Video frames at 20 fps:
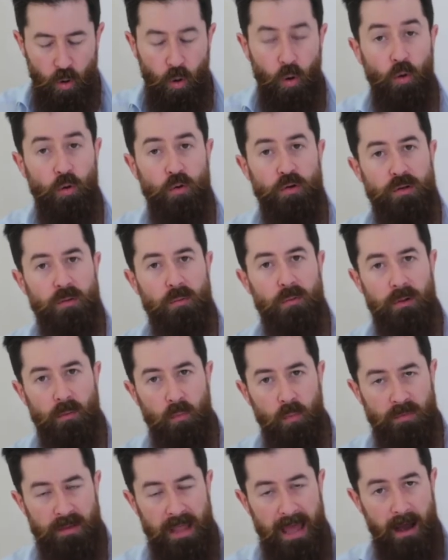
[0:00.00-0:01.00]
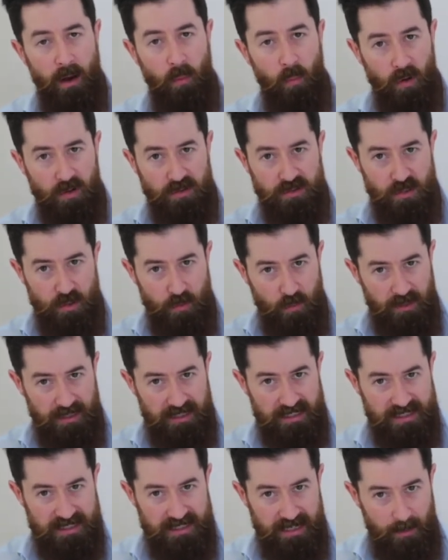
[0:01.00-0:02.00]
who do we now want to
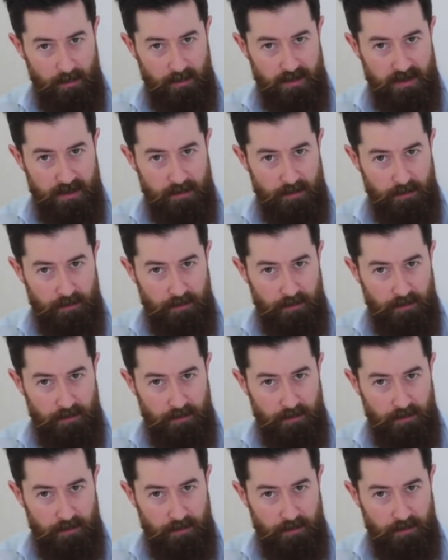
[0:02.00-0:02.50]
accept?